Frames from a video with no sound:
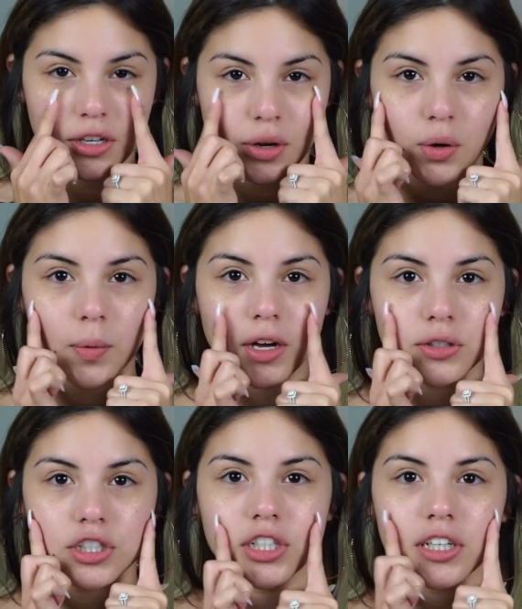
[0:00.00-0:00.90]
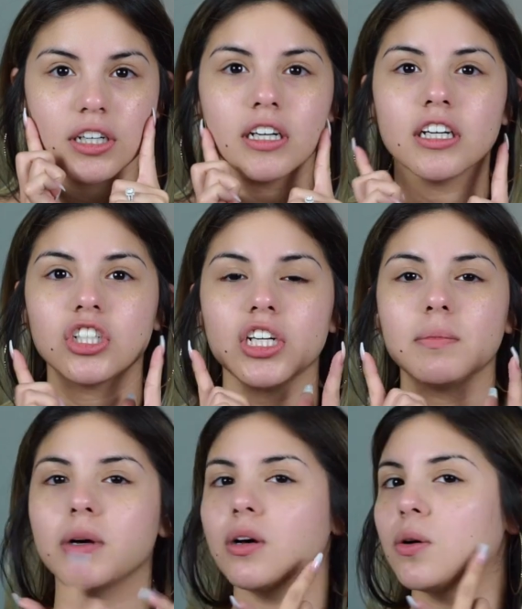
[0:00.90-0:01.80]
you know, around your
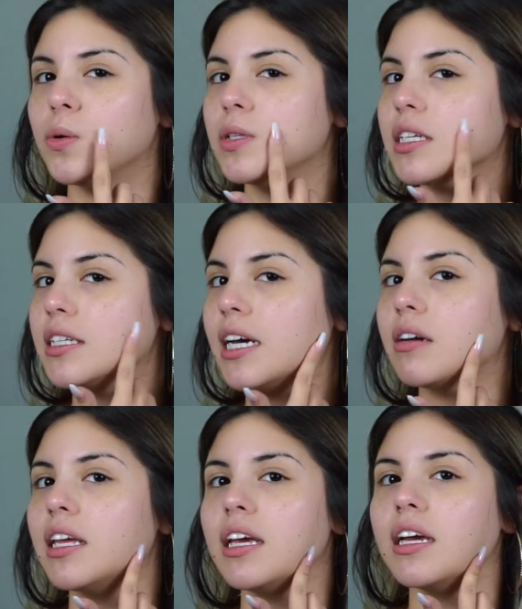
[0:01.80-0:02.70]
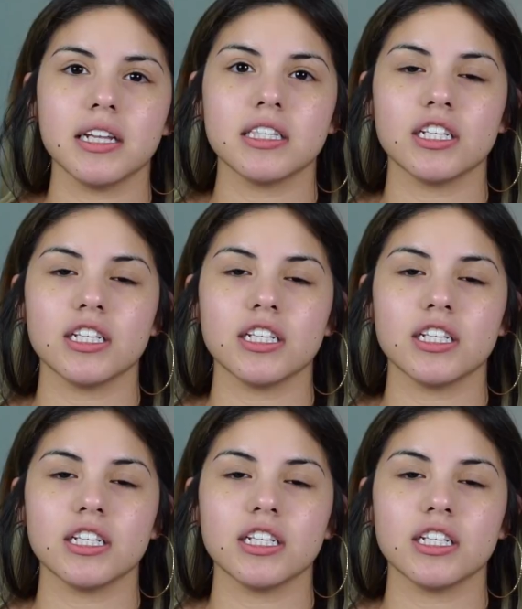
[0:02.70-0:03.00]
cheekbones and down here.